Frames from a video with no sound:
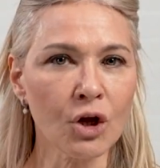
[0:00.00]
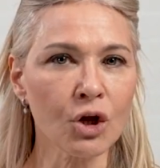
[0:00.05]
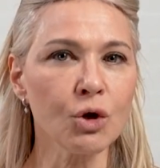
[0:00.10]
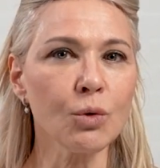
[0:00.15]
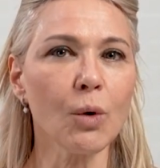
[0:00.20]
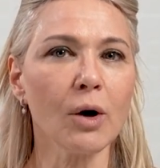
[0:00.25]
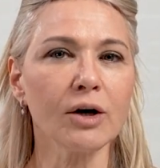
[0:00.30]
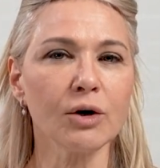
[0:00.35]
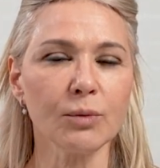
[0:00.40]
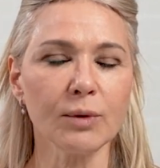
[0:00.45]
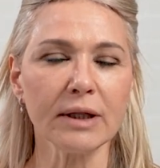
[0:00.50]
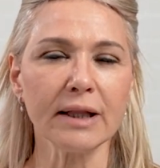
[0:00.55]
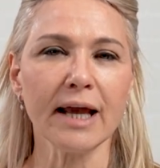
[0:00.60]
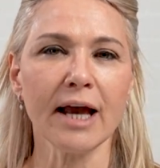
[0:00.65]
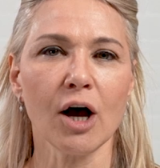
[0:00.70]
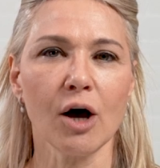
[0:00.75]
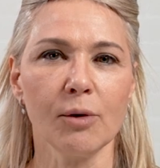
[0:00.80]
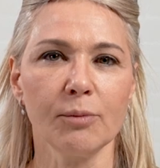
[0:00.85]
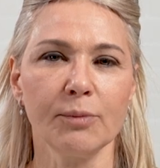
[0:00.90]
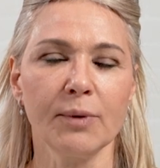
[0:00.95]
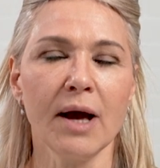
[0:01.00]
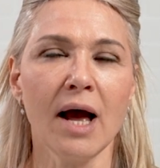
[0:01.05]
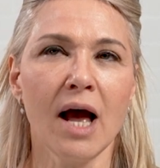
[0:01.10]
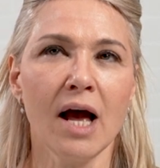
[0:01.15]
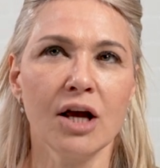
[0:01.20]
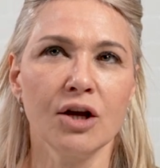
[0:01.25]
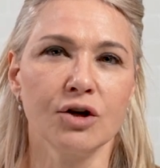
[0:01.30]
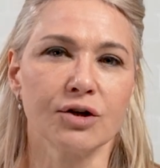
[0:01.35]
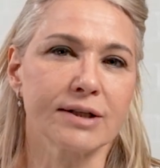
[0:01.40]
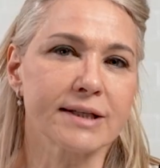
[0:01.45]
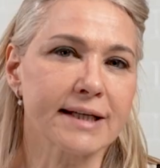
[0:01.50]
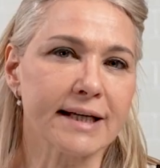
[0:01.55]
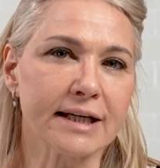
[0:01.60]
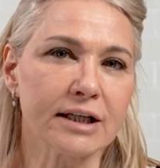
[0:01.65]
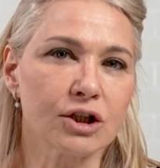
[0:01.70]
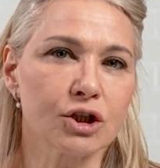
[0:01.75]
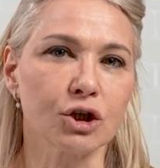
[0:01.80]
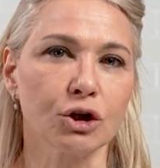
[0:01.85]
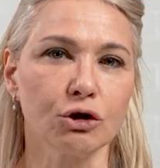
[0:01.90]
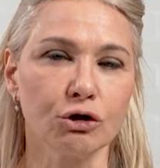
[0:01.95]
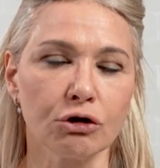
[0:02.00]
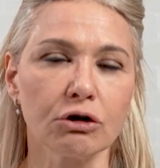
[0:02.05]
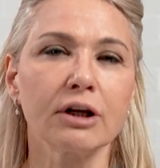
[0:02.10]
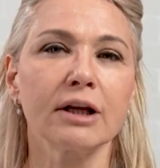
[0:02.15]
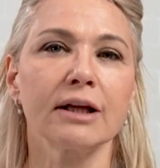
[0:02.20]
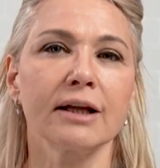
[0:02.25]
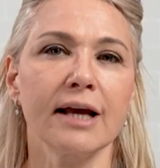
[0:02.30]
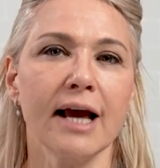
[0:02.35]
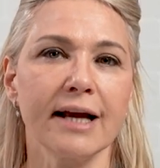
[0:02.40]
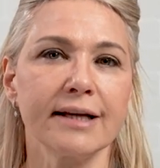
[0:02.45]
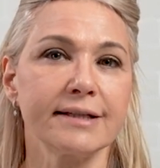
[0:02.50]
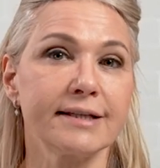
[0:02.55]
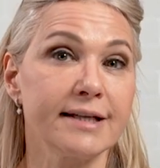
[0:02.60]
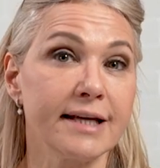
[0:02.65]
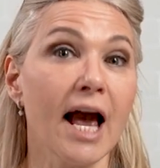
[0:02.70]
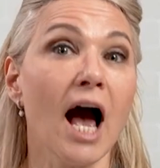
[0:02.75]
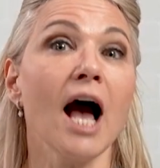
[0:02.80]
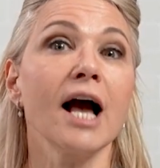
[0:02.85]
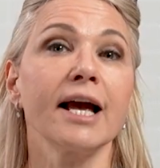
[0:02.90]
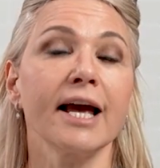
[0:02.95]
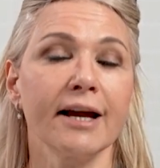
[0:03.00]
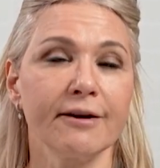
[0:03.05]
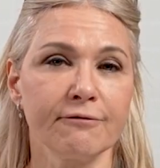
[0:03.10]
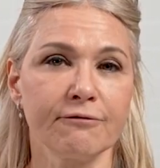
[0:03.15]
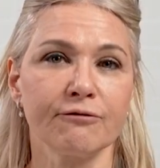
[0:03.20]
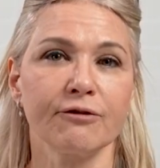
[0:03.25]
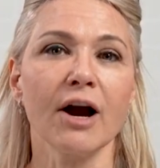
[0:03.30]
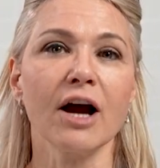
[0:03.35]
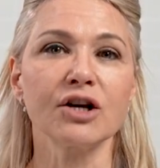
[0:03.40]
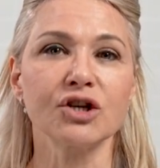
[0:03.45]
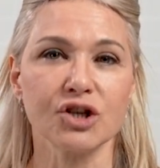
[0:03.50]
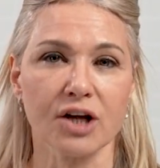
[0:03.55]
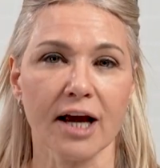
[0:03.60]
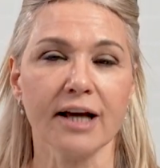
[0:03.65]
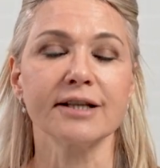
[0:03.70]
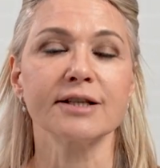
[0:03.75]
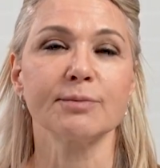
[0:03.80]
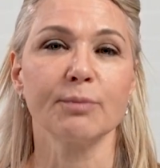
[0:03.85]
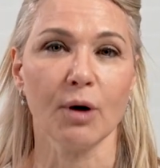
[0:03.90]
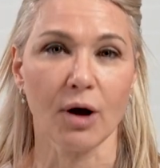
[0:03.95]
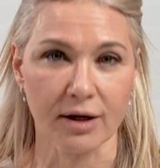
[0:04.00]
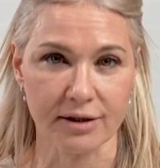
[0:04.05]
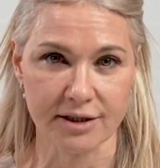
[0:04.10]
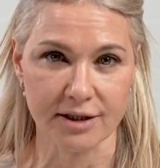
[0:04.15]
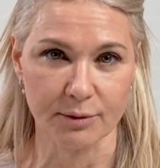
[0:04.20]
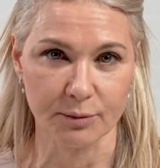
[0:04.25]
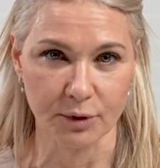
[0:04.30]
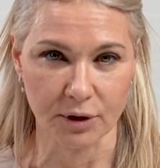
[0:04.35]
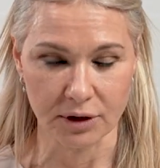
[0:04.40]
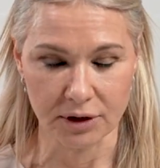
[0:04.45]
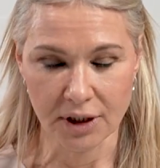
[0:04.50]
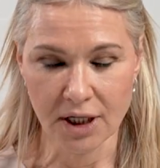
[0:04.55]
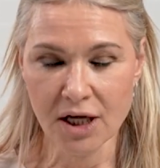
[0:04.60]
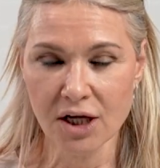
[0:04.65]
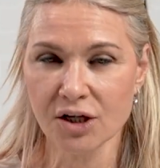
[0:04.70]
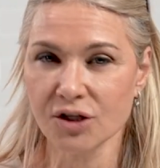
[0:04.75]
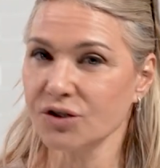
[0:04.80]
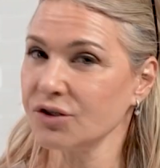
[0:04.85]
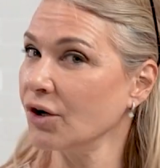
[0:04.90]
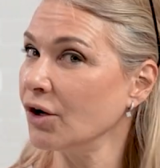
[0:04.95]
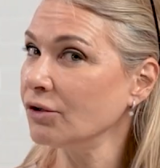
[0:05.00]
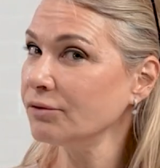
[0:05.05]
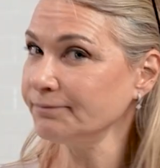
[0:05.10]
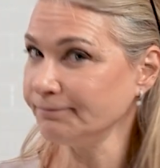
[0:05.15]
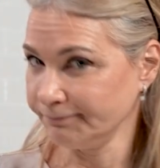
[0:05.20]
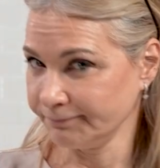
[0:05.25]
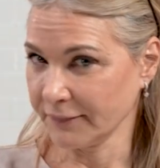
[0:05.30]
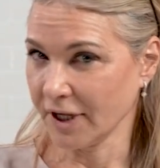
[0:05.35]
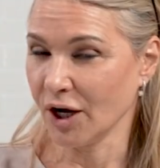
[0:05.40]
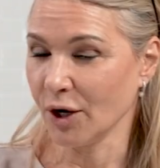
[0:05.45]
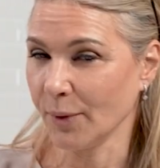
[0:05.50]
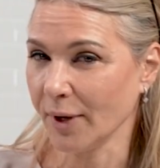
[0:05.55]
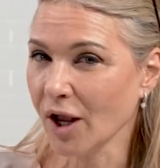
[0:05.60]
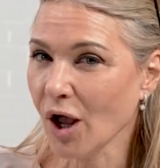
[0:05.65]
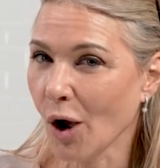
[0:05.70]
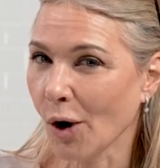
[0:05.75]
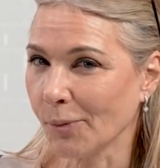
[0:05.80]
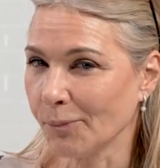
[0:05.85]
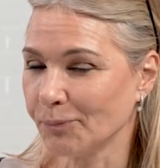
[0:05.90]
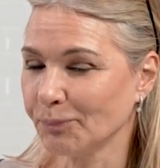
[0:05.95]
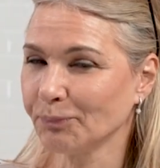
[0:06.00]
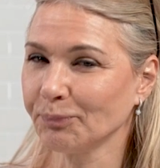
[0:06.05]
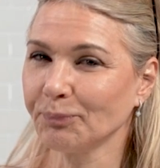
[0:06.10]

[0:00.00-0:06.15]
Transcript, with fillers: You want to really help your skin to look as young and fresh as possible. So here we go.